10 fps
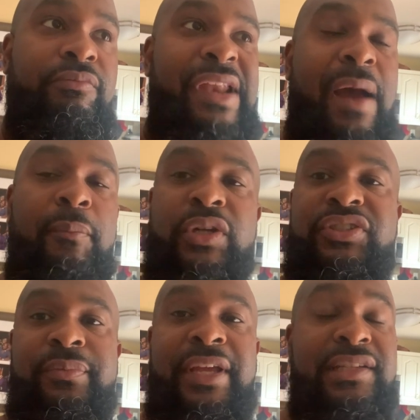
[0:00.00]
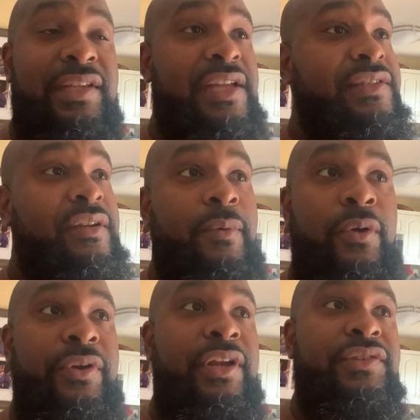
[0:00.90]
not much to be excited
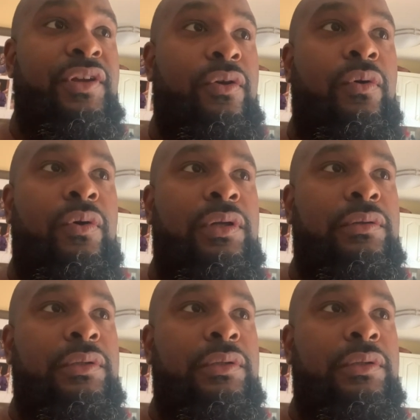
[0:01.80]
about, there's a goal.